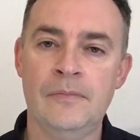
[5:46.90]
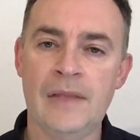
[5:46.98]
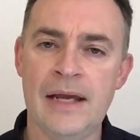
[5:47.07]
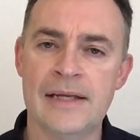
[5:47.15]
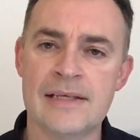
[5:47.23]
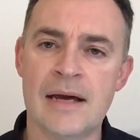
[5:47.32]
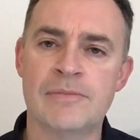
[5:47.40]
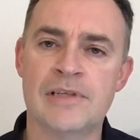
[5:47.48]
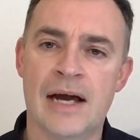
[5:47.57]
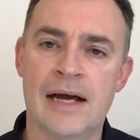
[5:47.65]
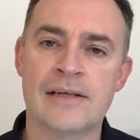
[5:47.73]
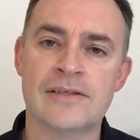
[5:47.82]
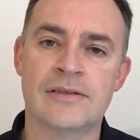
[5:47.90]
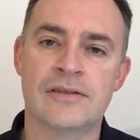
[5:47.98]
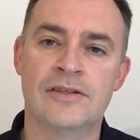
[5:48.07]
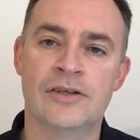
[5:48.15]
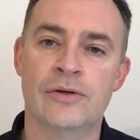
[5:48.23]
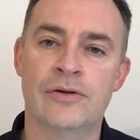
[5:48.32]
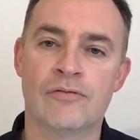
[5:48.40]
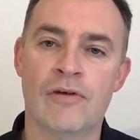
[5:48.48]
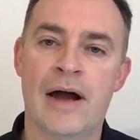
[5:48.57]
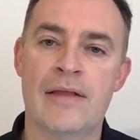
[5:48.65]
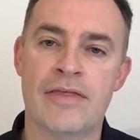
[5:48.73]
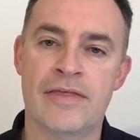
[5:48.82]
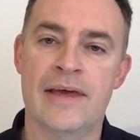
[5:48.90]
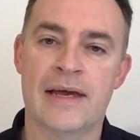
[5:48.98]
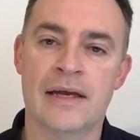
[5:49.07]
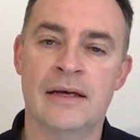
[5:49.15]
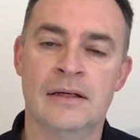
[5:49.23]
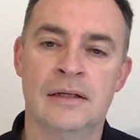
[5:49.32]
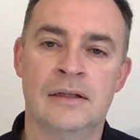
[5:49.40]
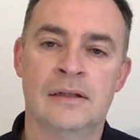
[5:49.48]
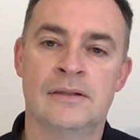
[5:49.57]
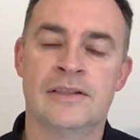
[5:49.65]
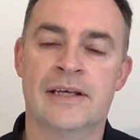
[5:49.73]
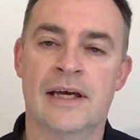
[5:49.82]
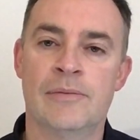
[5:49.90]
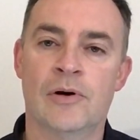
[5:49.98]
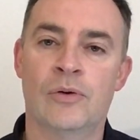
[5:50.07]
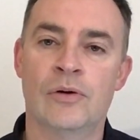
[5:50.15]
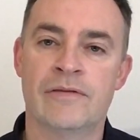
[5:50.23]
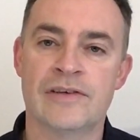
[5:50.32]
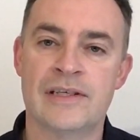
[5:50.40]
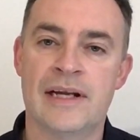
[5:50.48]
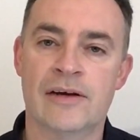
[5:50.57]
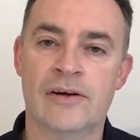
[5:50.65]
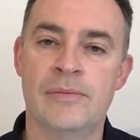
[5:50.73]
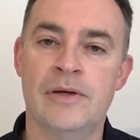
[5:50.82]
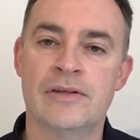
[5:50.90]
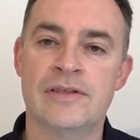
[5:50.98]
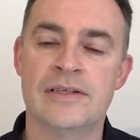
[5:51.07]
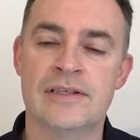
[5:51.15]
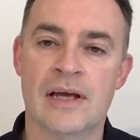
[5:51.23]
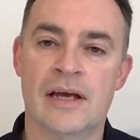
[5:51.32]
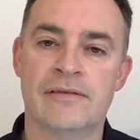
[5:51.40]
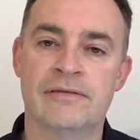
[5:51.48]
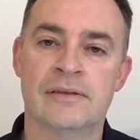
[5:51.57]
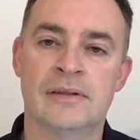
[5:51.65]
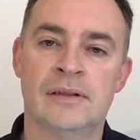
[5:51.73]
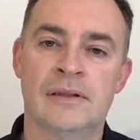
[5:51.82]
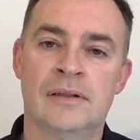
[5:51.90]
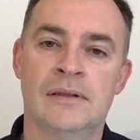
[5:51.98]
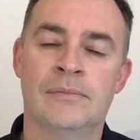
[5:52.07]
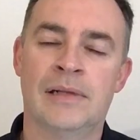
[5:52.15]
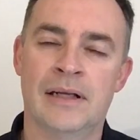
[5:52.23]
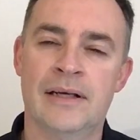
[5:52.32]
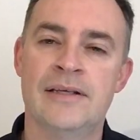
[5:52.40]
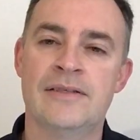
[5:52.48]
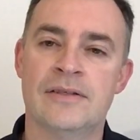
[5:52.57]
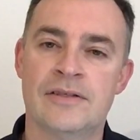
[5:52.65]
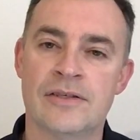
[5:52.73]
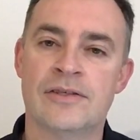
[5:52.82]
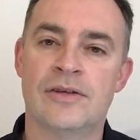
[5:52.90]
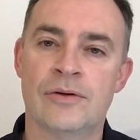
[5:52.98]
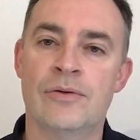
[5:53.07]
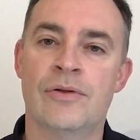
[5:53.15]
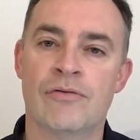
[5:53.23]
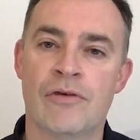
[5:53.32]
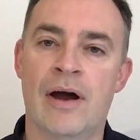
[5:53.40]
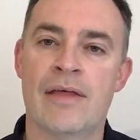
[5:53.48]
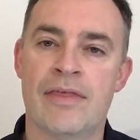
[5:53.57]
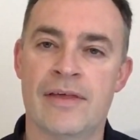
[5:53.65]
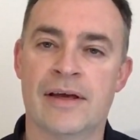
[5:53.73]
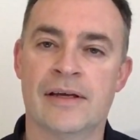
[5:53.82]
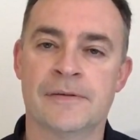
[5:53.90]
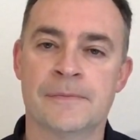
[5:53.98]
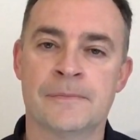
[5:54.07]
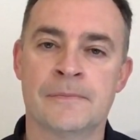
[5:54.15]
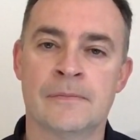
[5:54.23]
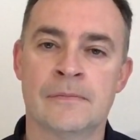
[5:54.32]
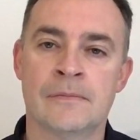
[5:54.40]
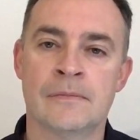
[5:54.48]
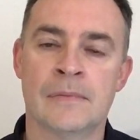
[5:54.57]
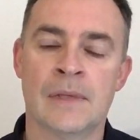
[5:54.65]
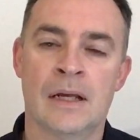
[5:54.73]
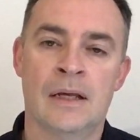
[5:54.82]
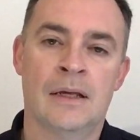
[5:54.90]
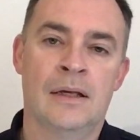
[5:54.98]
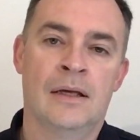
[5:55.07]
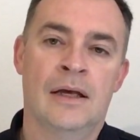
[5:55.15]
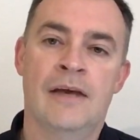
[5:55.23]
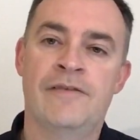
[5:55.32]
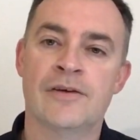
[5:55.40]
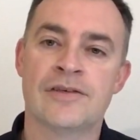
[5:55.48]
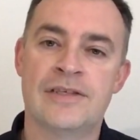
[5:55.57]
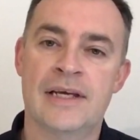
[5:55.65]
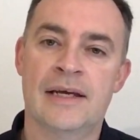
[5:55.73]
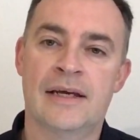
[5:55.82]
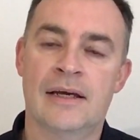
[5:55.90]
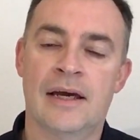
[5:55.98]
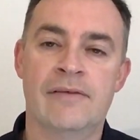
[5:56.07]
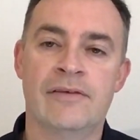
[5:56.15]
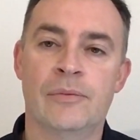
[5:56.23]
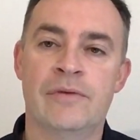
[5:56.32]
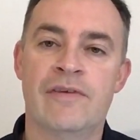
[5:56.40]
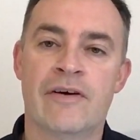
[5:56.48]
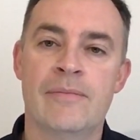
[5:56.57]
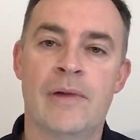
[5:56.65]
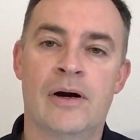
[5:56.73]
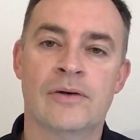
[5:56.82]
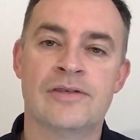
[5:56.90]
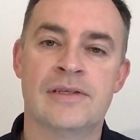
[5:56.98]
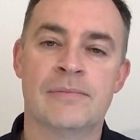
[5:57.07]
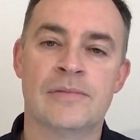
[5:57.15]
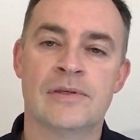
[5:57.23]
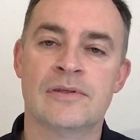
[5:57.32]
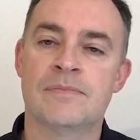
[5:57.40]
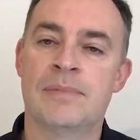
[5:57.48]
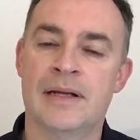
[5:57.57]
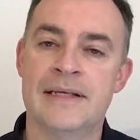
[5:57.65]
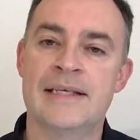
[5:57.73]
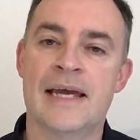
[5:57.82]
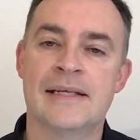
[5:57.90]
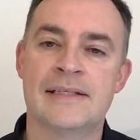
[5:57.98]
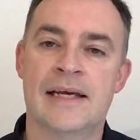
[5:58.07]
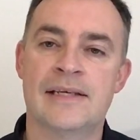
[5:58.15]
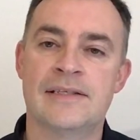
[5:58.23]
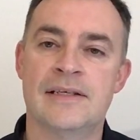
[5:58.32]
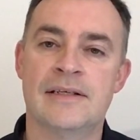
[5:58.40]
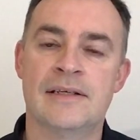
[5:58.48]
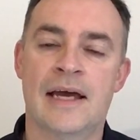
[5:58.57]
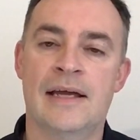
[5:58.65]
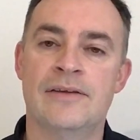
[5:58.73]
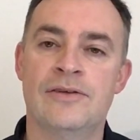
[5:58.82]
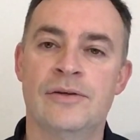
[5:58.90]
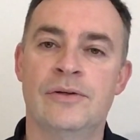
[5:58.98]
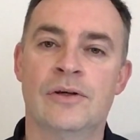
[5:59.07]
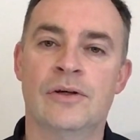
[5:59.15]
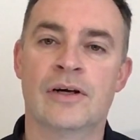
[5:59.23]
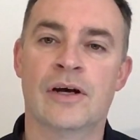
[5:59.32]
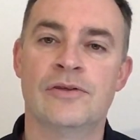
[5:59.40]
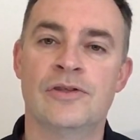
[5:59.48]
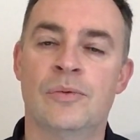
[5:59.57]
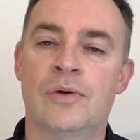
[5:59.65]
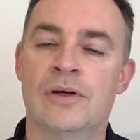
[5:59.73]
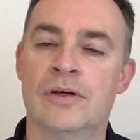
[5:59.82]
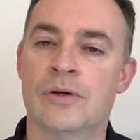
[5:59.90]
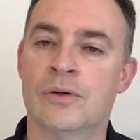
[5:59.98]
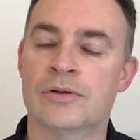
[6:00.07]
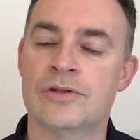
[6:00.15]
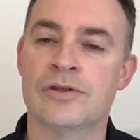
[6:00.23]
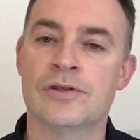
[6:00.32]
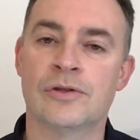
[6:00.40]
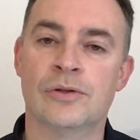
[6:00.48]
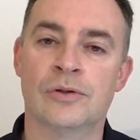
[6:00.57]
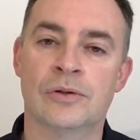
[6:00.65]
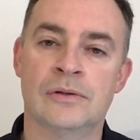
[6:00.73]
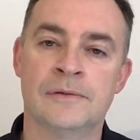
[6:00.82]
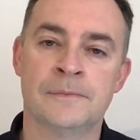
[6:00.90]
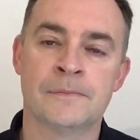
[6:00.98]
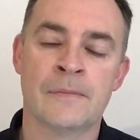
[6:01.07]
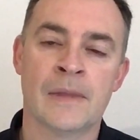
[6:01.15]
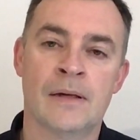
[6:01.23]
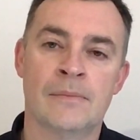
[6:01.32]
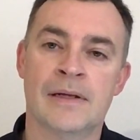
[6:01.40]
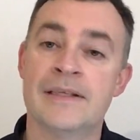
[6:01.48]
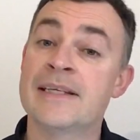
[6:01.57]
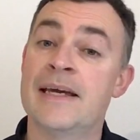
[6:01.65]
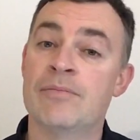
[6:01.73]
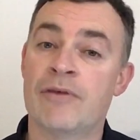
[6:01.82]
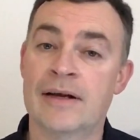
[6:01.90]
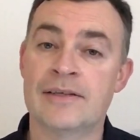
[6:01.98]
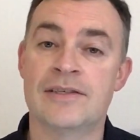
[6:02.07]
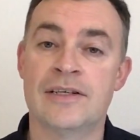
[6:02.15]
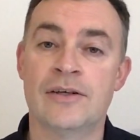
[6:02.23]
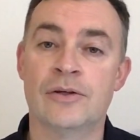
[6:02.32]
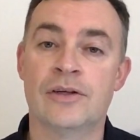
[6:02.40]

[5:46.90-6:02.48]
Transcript: it's up to us to do the right thing to keep all of us in our community safe. Please just do the right thing. If you're sick, even with very mild symptoms, please get tested and do not go to work or to school. Please keep practicing good